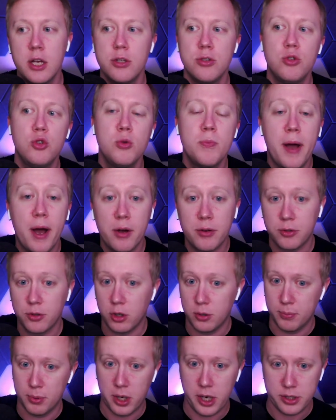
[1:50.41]
zoom out and go
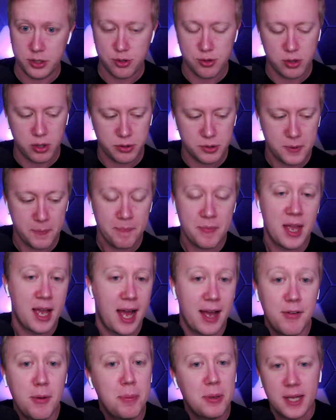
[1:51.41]
broad strokes. I
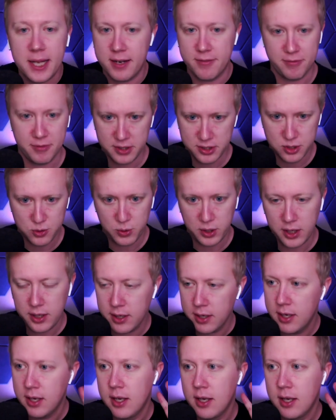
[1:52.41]
have a plan for this week.